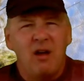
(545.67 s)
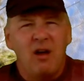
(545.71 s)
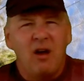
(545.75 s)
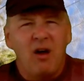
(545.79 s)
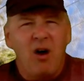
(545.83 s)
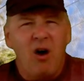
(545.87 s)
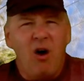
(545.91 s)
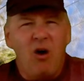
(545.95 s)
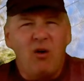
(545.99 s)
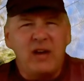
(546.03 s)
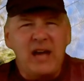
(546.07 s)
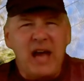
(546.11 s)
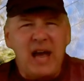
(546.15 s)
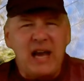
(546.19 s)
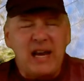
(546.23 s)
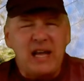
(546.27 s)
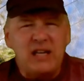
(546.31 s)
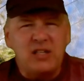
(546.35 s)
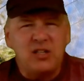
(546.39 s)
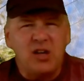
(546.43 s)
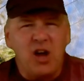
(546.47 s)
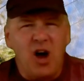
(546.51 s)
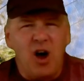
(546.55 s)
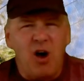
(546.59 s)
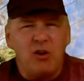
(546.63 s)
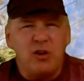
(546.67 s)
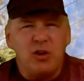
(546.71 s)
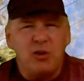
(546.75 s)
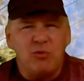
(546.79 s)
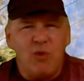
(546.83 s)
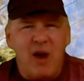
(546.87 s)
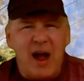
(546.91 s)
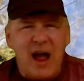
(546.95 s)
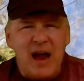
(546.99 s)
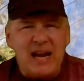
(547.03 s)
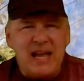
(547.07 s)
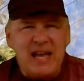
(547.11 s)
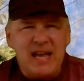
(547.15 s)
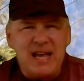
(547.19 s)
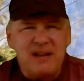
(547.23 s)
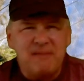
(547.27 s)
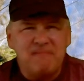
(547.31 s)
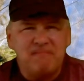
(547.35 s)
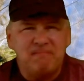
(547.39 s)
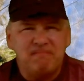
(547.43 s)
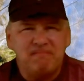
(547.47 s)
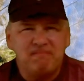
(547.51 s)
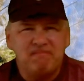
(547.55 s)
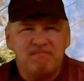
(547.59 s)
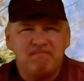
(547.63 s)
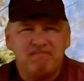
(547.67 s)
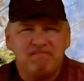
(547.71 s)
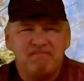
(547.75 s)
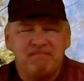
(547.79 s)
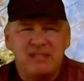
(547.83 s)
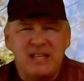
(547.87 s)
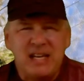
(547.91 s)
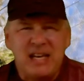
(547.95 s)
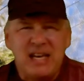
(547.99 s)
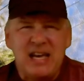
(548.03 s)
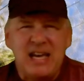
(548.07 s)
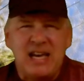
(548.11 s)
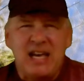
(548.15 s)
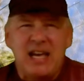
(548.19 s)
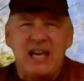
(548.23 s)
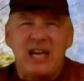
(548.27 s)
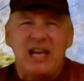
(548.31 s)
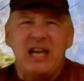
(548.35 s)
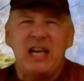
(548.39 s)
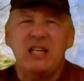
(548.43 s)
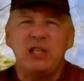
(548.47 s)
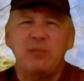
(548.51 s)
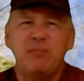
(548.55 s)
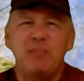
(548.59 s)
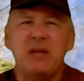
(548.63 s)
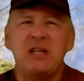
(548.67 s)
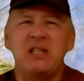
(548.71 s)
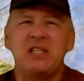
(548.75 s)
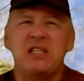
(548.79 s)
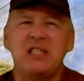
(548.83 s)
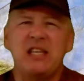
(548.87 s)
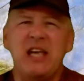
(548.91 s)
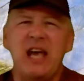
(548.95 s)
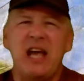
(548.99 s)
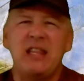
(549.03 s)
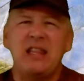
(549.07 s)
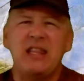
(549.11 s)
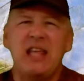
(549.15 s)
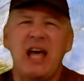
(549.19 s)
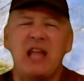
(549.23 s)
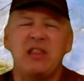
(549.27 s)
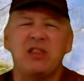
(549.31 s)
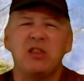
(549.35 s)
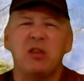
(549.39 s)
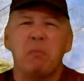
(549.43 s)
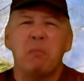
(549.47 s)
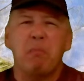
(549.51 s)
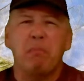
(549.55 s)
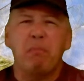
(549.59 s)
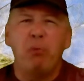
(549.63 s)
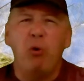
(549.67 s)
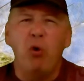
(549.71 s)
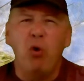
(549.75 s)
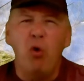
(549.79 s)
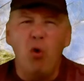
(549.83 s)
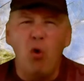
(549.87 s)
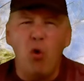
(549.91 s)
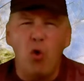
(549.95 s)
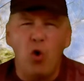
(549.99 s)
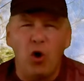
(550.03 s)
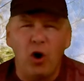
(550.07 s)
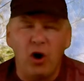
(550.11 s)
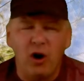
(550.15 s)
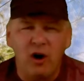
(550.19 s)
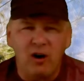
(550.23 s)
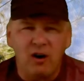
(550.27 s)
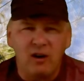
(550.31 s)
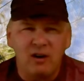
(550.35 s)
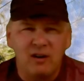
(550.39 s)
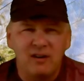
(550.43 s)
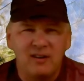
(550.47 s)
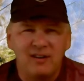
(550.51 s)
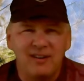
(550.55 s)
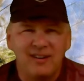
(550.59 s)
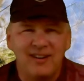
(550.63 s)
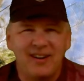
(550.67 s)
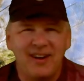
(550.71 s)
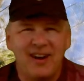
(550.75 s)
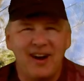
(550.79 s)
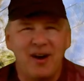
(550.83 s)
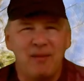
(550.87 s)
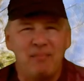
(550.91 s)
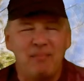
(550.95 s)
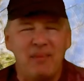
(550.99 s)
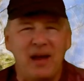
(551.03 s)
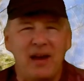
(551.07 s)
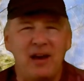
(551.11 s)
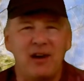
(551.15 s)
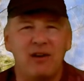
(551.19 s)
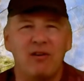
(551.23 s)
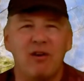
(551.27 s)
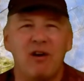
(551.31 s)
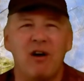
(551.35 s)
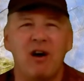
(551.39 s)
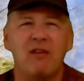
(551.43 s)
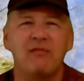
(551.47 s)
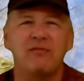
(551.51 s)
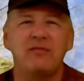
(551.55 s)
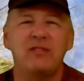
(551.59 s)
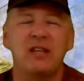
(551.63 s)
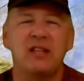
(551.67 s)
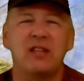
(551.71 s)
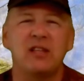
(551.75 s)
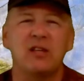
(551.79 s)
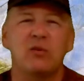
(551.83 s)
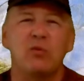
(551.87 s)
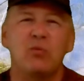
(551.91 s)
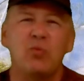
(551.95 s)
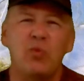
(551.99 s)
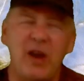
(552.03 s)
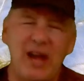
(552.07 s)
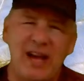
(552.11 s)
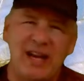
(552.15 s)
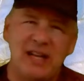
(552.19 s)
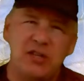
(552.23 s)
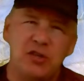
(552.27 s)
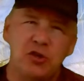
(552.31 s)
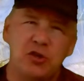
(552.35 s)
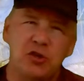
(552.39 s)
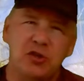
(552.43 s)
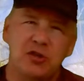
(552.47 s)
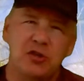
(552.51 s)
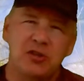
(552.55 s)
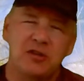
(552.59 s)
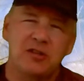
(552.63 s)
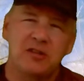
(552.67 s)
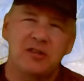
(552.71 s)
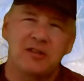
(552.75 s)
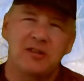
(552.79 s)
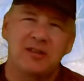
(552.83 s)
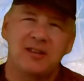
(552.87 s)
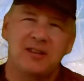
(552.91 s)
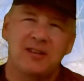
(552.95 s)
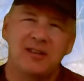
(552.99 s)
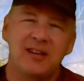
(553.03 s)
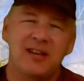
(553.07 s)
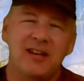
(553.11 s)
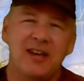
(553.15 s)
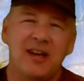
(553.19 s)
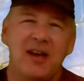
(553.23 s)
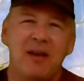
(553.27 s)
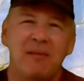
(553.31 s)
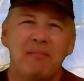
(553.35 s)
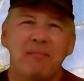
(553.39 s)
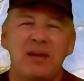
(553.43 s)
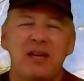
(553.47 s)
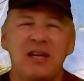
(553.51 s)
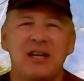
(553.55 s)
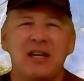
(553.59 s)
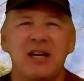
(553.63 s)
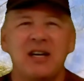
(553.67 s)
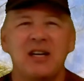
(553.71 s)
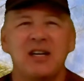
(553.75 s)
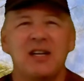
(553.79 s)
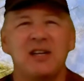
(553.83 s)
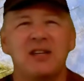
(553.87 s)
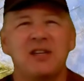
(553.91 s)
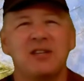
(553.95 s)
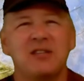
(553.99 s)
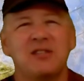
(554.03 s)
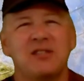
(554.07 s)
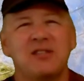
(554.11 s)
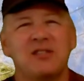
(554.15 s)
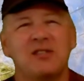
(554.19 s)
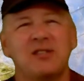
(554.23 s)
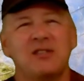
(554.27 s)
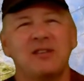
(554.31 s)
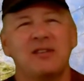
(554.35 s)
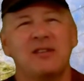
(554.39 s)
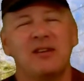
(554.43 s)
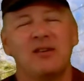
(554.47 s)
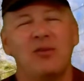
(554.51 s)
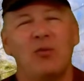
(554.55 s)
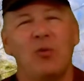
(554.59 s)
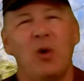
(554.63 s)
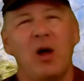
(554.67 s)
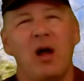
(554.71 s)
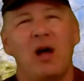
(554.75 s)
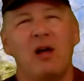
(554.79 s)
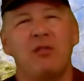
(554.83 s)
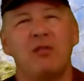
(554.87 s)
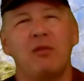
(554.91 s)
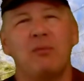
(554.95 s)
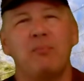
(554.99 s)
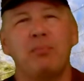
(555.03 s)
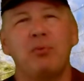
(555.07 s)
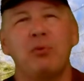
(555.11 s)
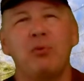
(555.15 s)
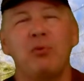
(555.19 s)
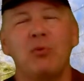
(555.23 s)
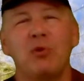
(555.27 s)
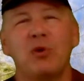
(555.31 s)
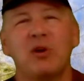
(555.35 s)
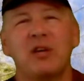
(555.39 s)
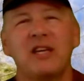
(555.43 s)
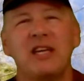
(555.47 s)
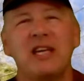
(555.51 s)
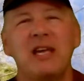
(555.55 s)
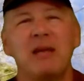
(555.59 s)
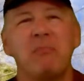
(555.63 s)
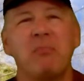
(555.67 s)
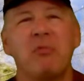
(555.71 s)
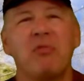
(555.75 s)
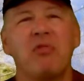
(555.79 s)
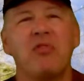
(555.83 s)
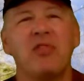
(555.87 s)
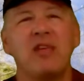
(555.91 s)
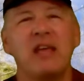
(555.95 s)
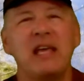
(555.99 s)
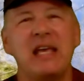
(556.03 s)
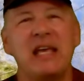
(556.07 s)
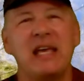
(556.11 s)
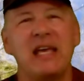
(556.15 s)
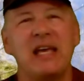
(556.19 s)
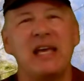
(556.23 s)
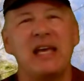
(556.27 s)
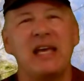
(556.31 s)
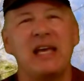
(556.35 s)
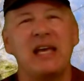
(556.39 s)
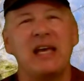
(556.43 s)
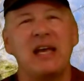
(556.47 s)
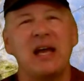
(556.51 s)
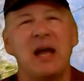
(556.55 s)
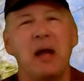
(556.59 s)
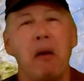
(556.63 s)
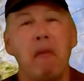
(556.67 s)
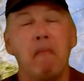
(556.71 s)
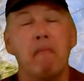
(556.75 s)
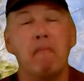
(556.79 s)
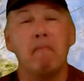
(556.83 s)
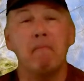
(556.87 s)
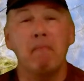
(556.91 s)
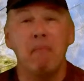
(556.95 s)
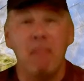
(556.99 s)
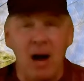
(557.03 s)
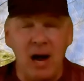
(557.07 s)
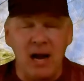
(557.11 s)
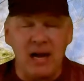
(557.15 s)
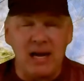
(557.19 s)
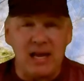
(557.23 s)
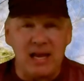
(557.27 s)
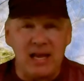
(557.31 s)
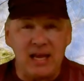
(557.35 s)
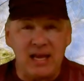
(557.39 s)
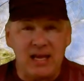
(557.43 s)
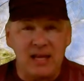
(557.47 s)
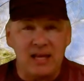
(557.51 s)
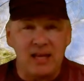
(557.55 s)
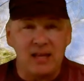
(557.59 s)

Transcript: Okay, let's go. You ready? It's been said that the poor are better off than the rich because, while the poor keep thinking money